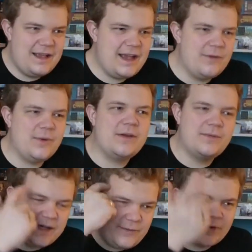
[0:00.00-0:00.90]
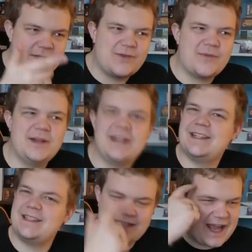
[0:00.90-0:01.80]
And when I first sort of
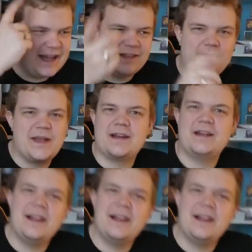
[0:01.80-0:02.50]
realized that, I love that.